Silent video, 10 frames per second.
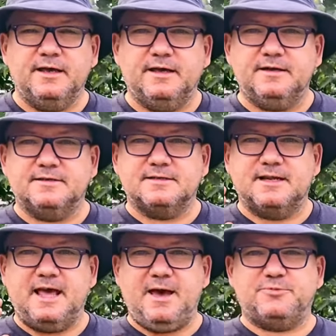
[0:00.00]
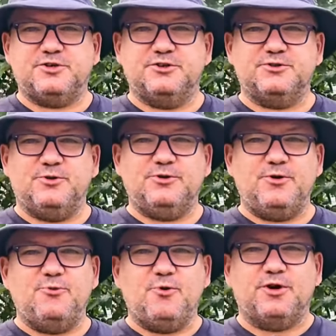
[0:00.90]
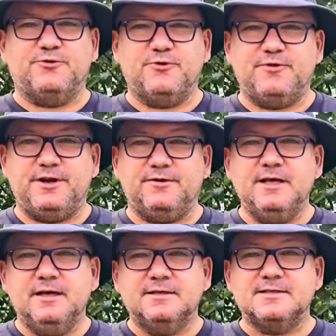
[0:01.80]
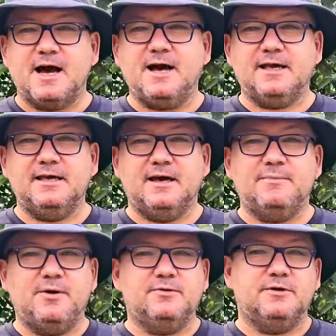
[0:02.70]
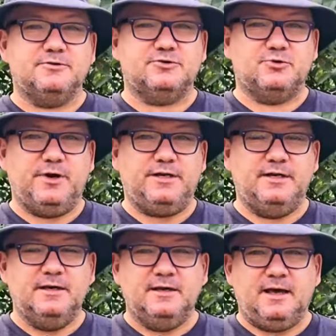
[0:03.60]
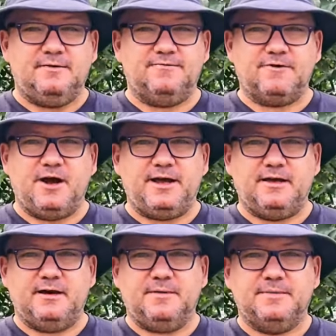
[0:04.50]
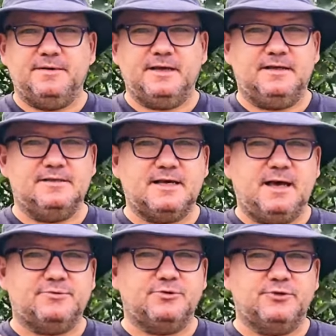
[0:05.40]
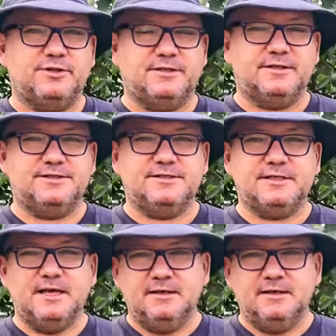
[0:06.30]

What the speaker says: It is an absolutely wonderful video talking about squid and frying it up. It is absolutely delicious.